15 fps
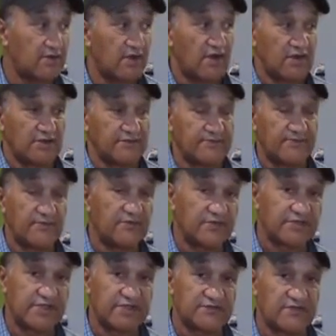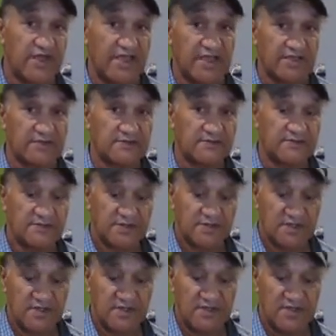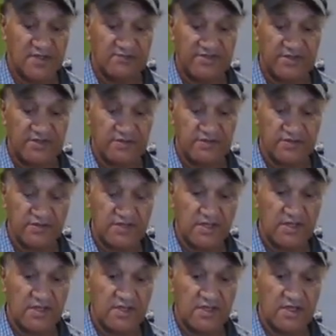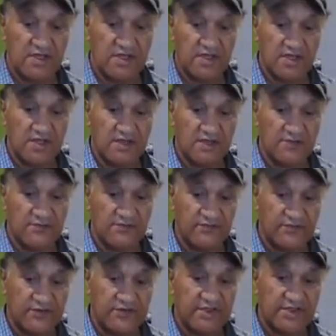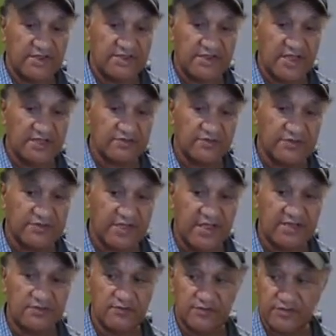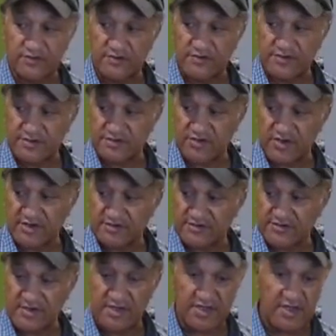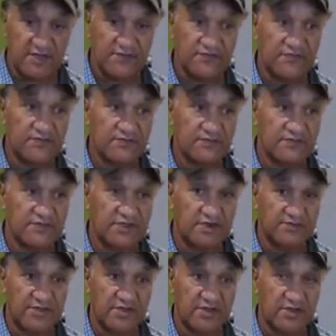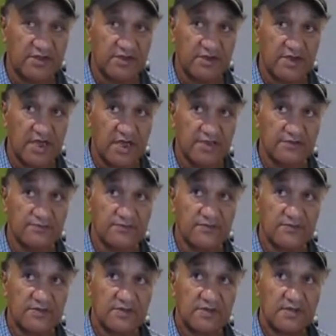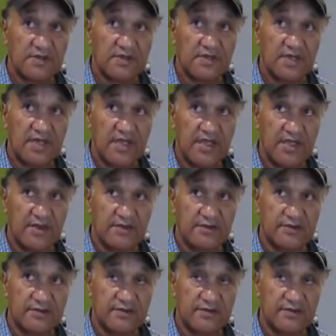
on. This flag. I'm being very exact with that, with all the titles I have that'll be going online, and